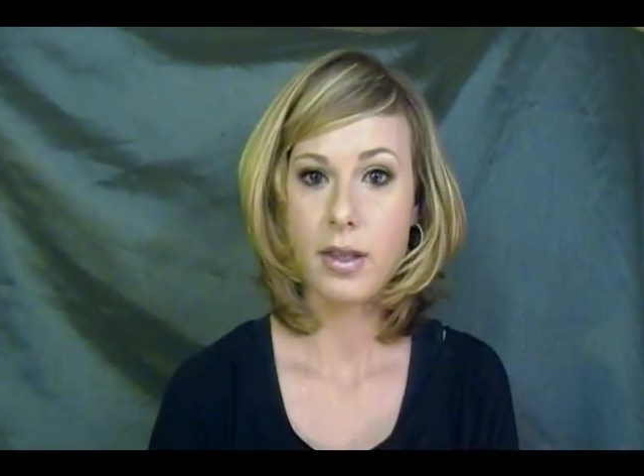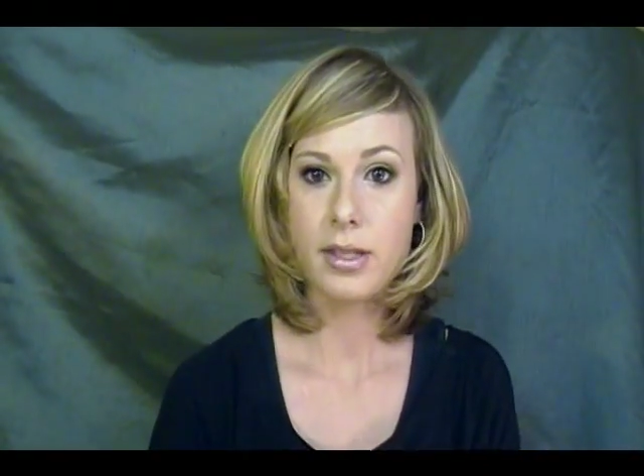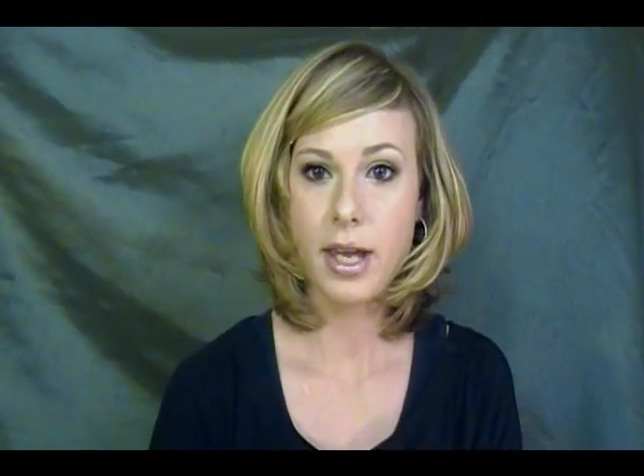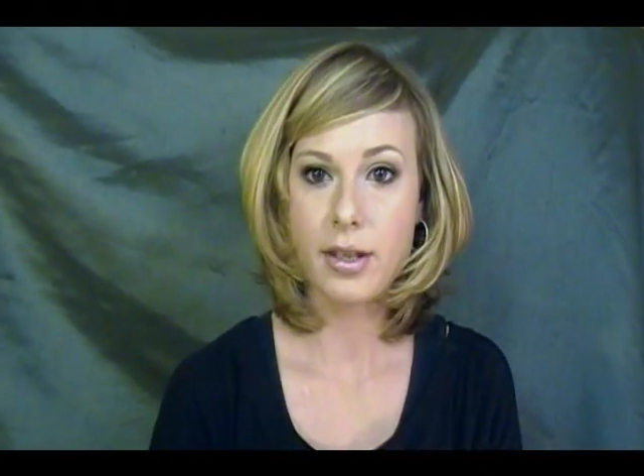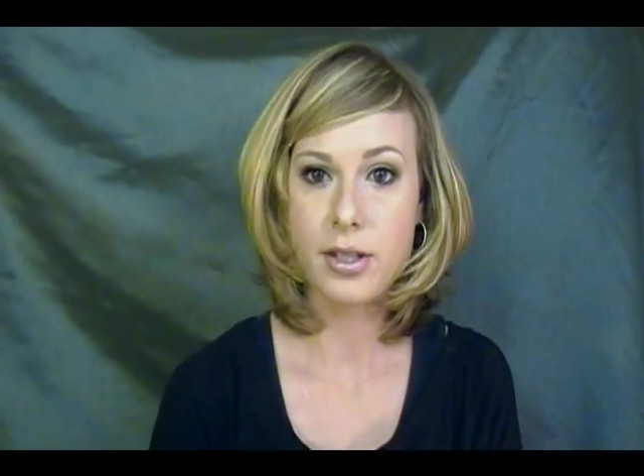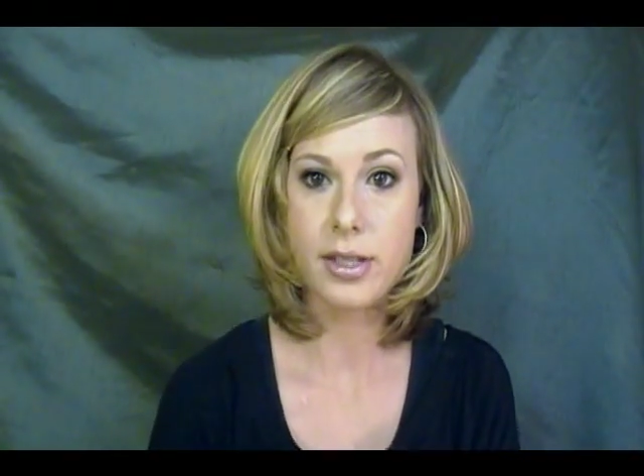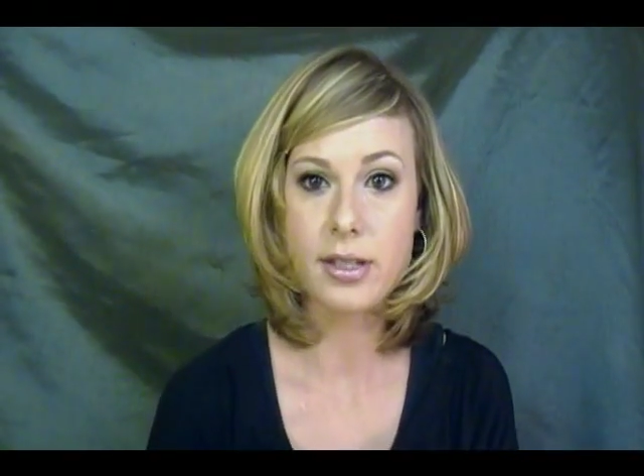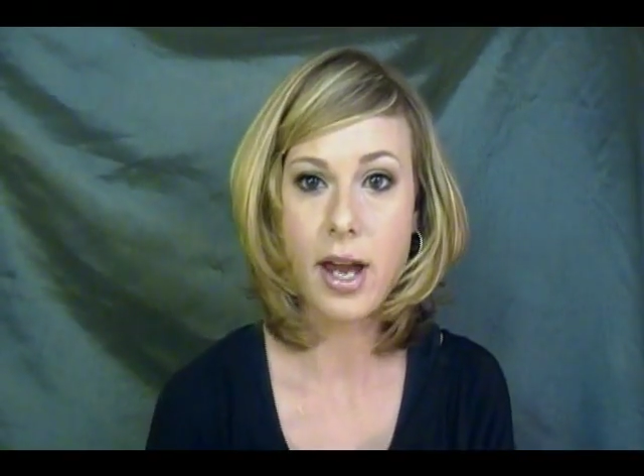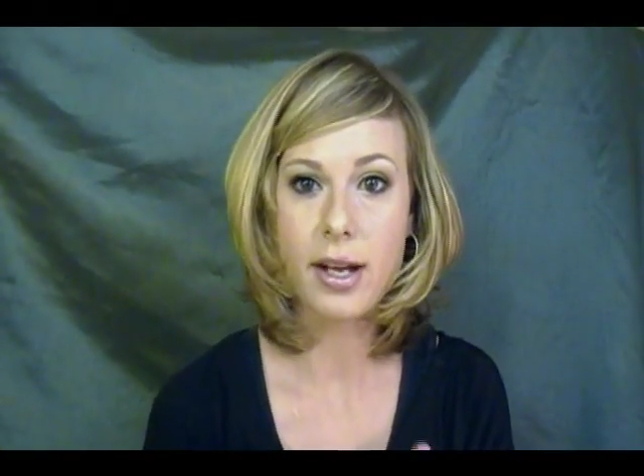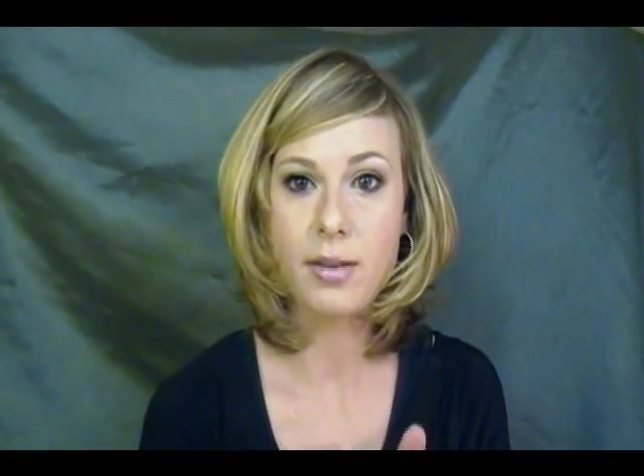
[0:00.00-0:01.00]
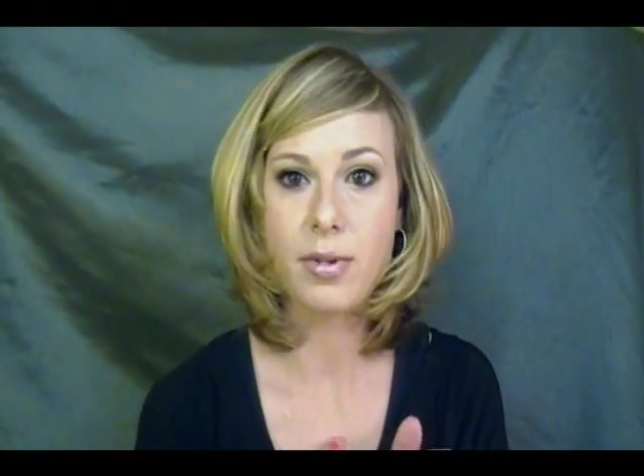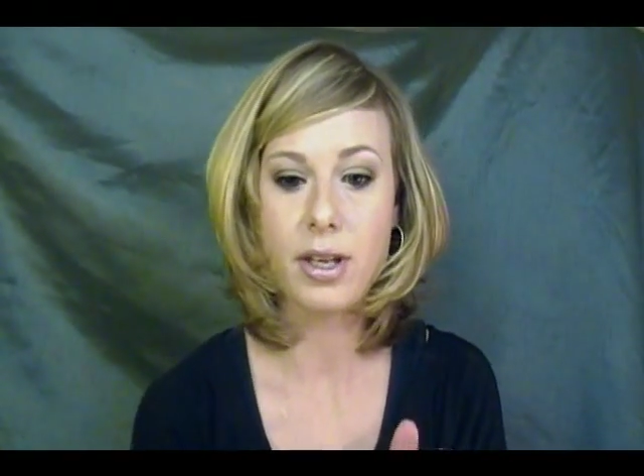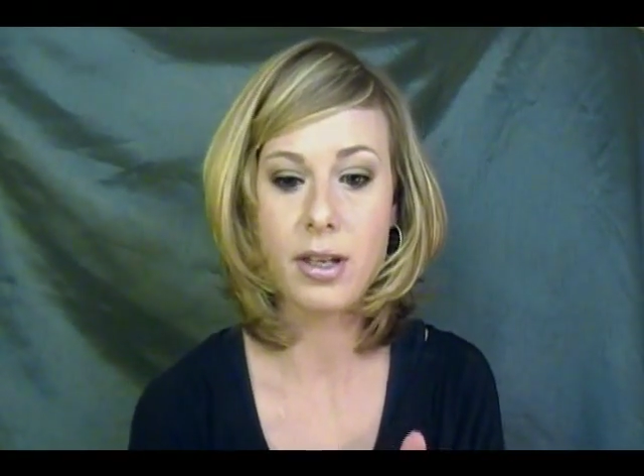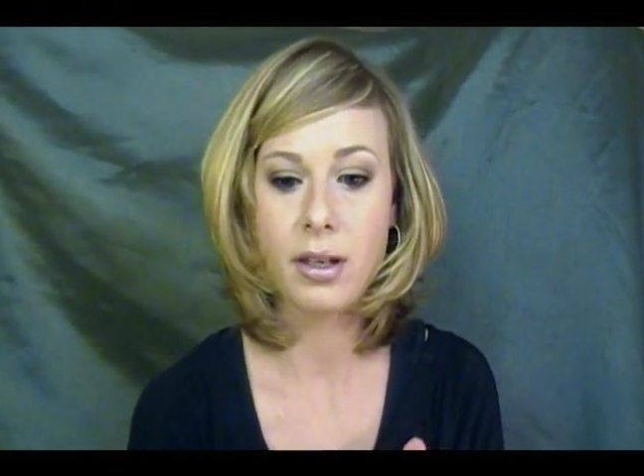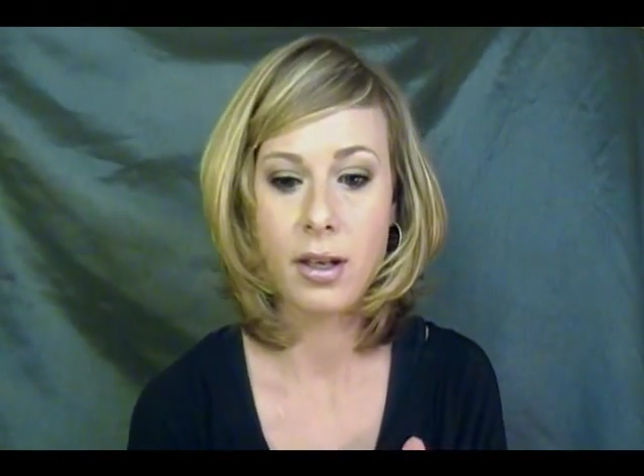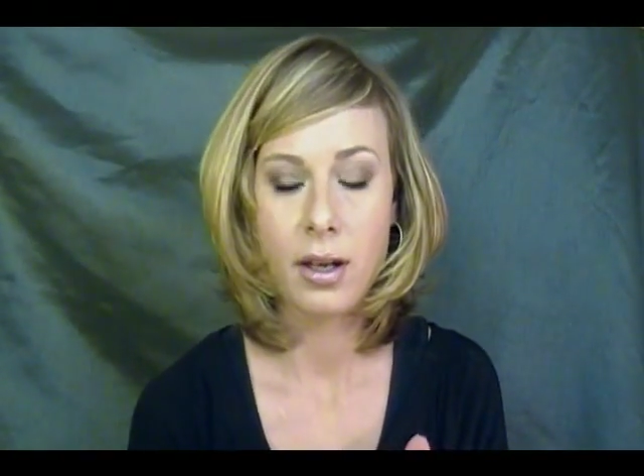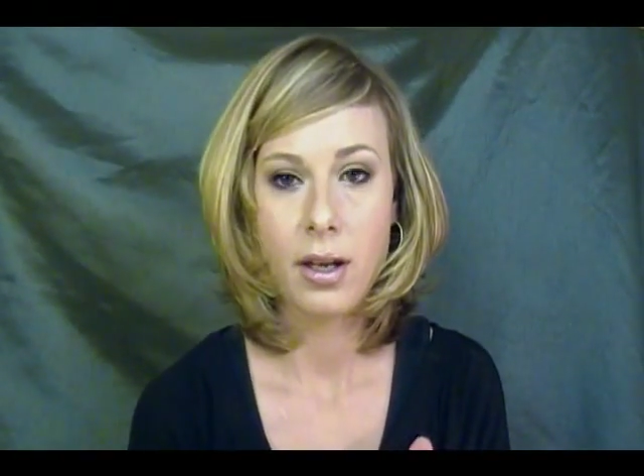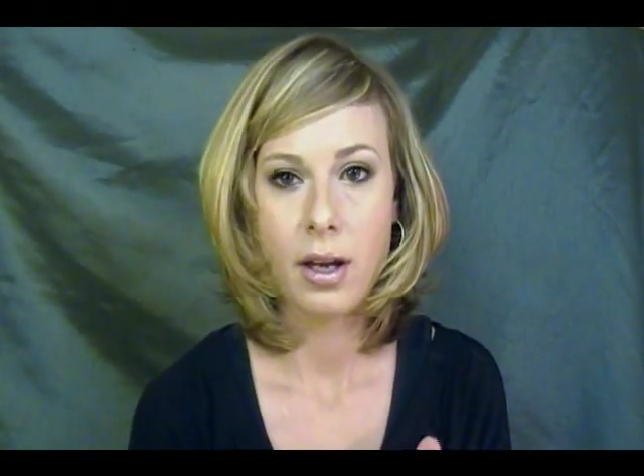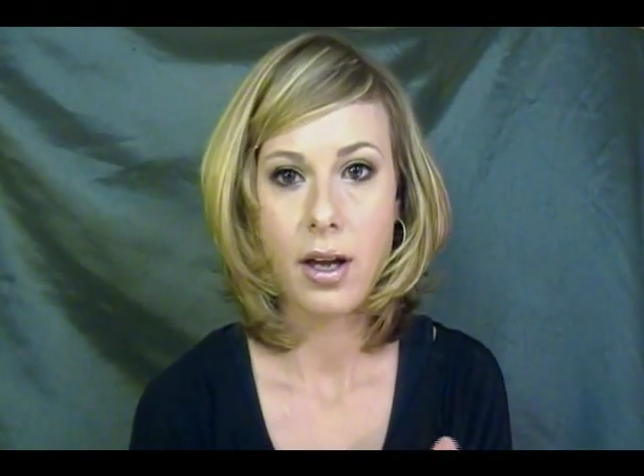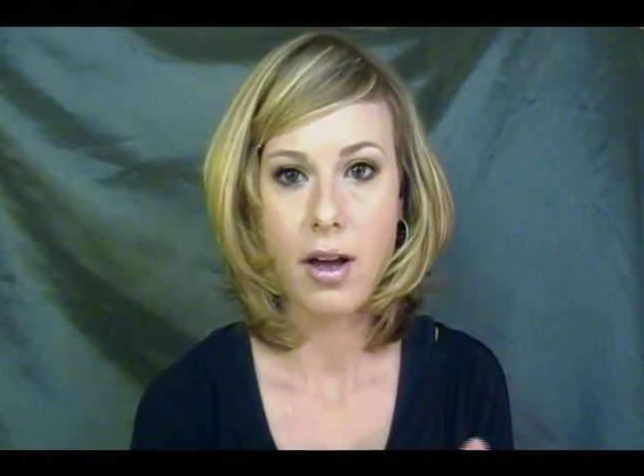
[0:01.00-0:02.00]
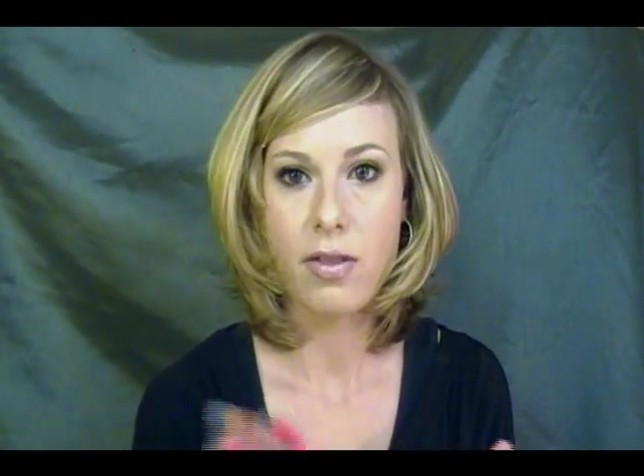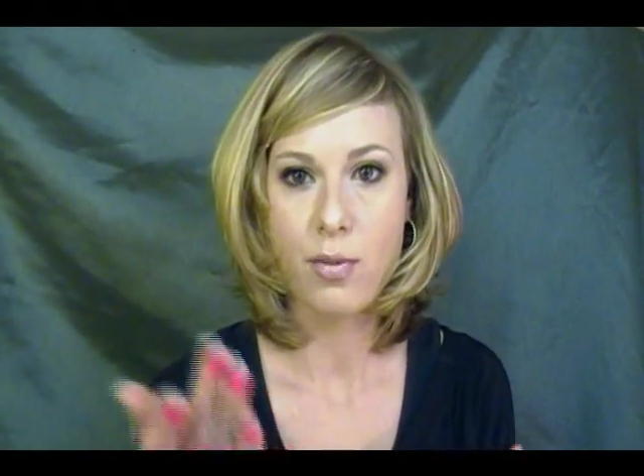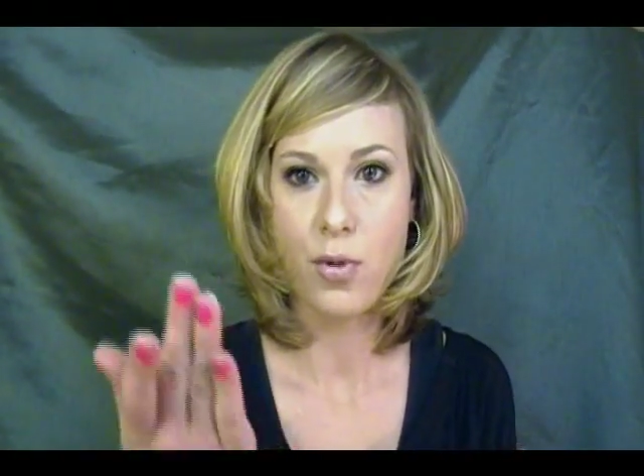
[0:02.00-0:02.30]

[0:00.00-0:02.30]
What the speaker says: And then take just a tiny bit of